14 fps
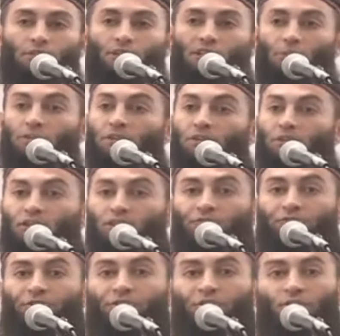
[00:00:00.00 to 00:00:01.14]
He was
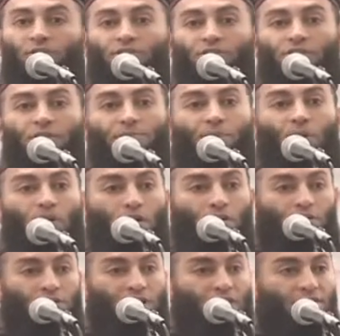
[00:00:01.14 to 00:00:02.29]
good for the rich and the
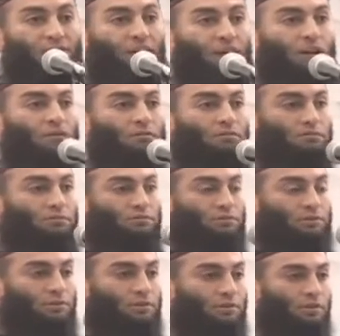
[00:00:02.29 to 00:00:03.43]
poor, the young and the
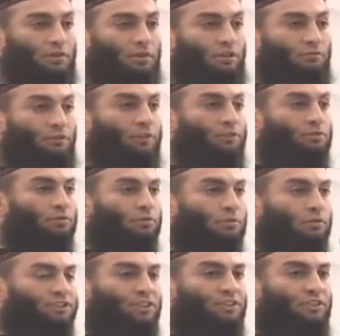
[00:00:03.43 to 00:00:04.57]
old, for the
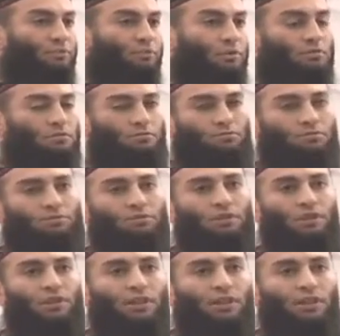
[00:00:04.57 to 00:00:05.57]
rulers and the ruled.